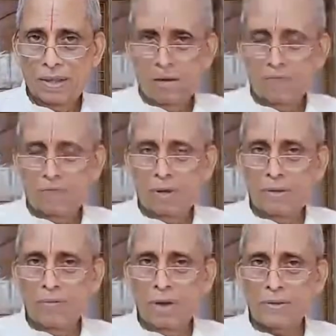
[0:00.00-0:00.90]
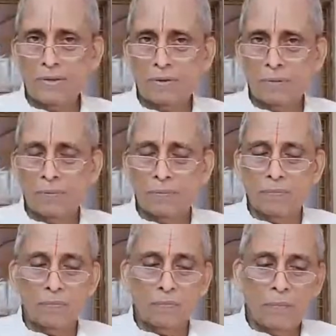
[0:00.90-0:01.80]
If we live as
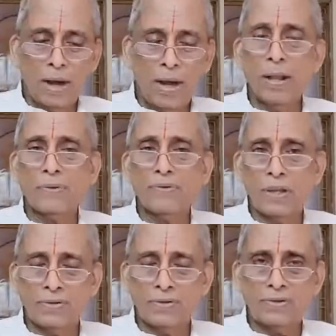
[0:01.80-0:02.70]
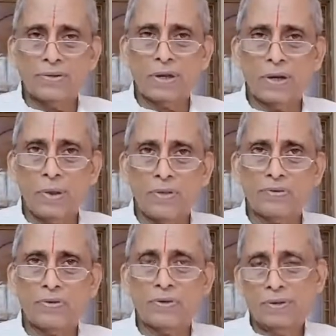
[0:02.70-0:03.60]
our mind and senses, that
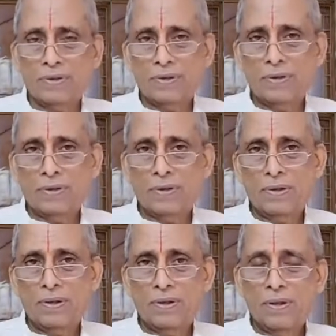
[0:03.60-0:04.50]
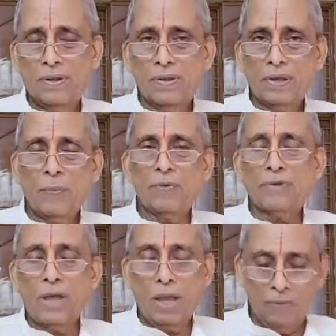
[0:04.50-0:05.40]
means,
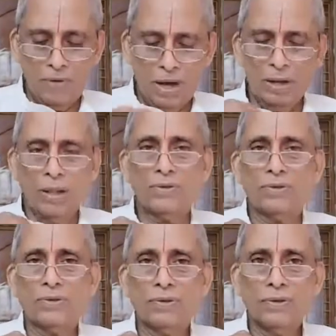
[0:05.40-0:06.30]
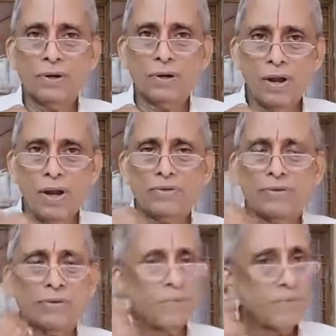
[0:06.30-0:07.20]
suppose I am wearing this dress.